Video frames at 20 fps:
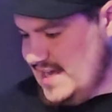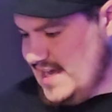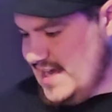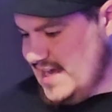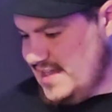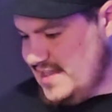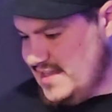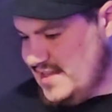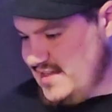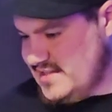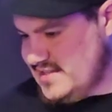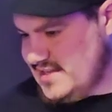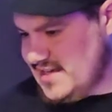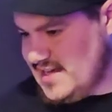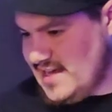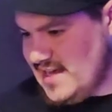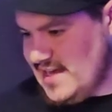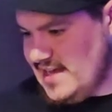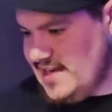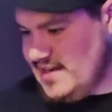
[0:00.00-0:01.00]
had this
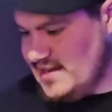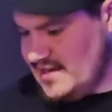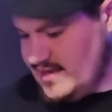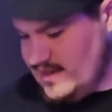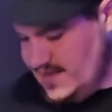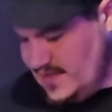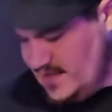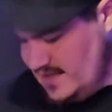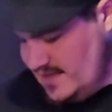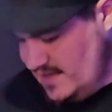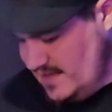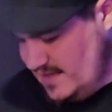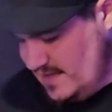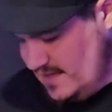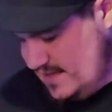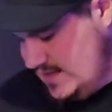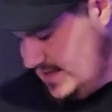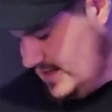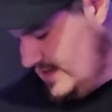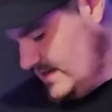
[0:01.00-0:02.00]
at, I
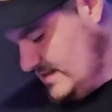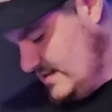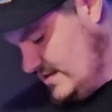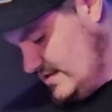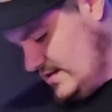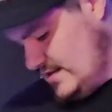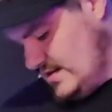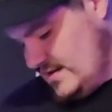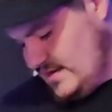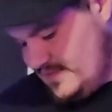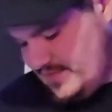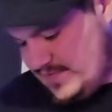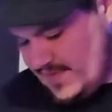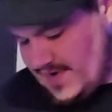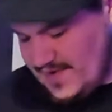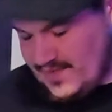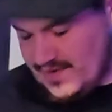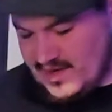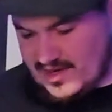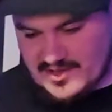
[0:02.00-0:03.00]
think I saw
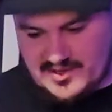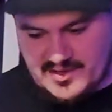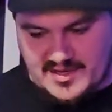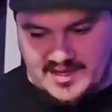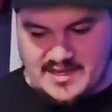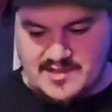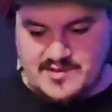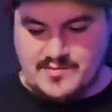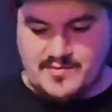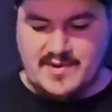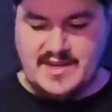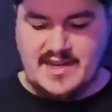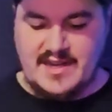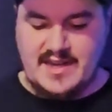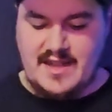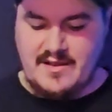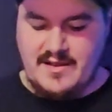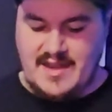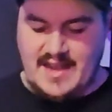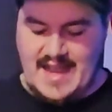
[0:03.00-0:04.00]
500 is what
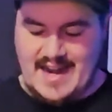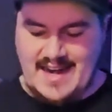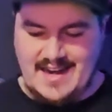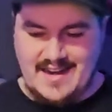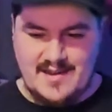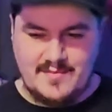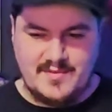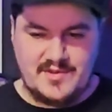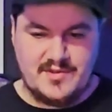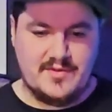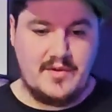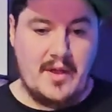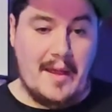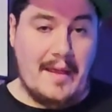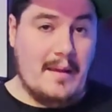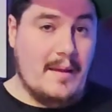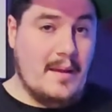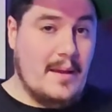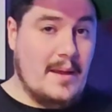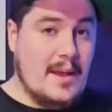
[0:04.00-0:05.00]
it added up to.
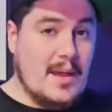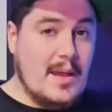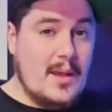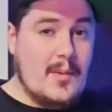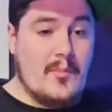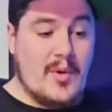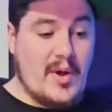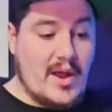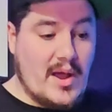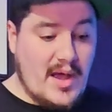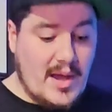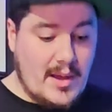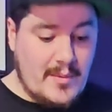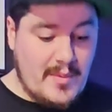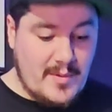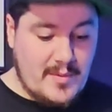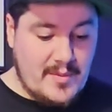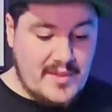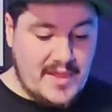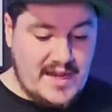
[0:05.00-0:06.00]

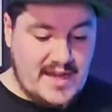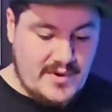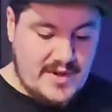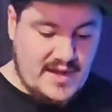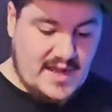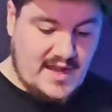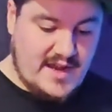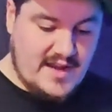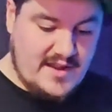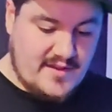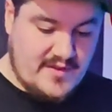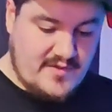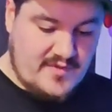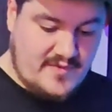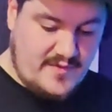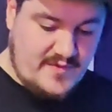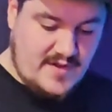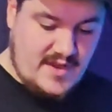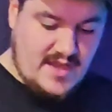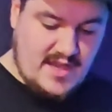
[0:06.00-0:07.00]
Probably would not
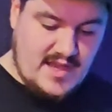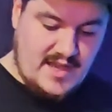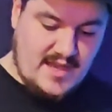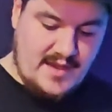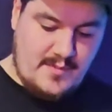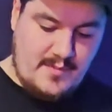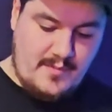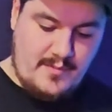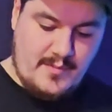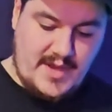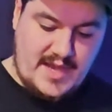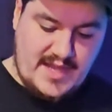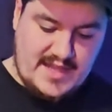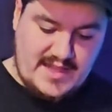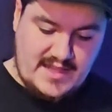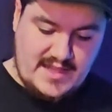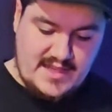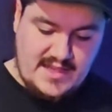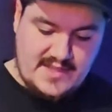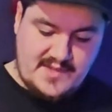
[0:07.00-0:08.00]
have bought
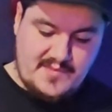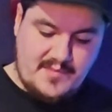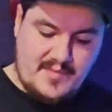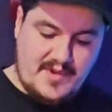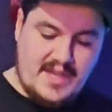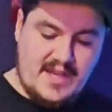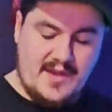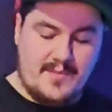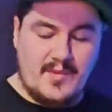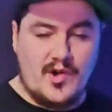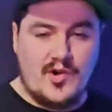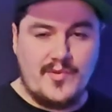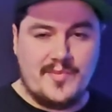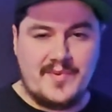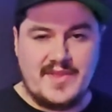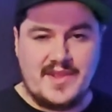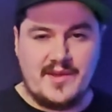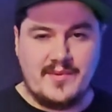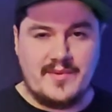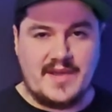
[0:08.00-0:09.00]
this, but I'm
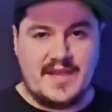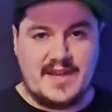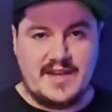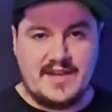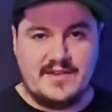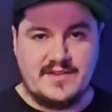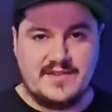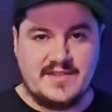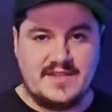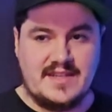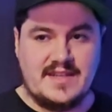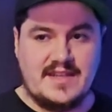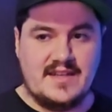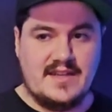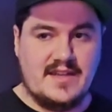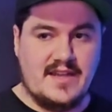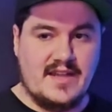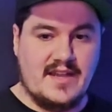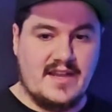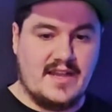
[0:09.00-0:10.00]
hoping that we can use it
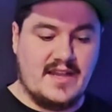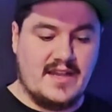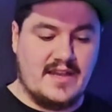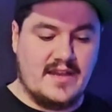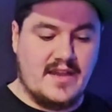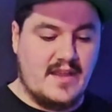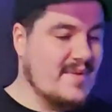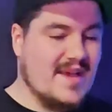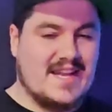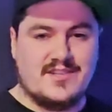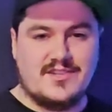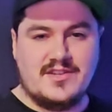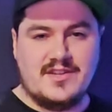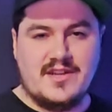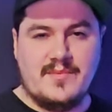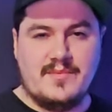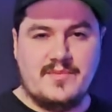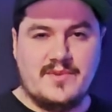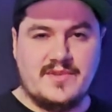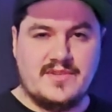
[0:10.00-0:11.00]
and match it
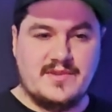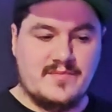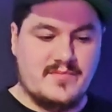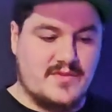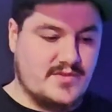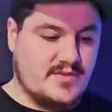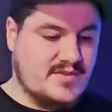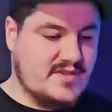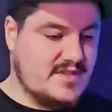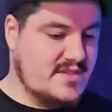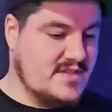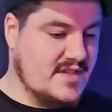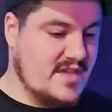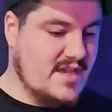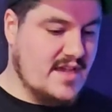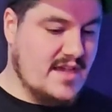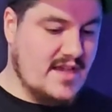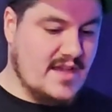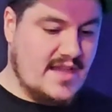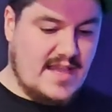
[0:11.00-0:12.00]
up with some loose
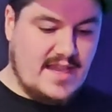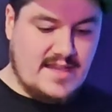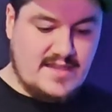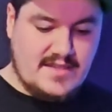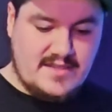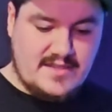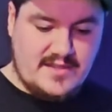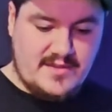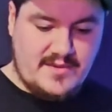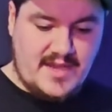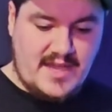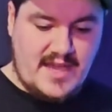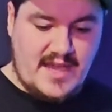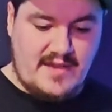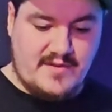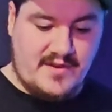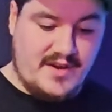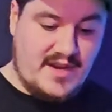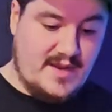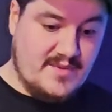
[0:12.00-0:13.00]
cases that we
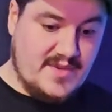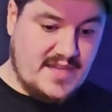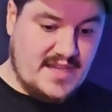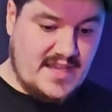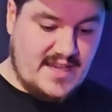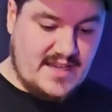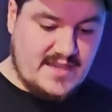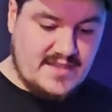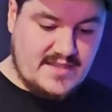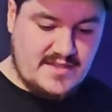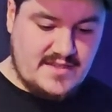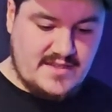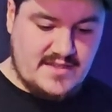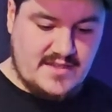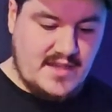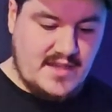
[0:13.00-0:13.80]
have, our empty cases.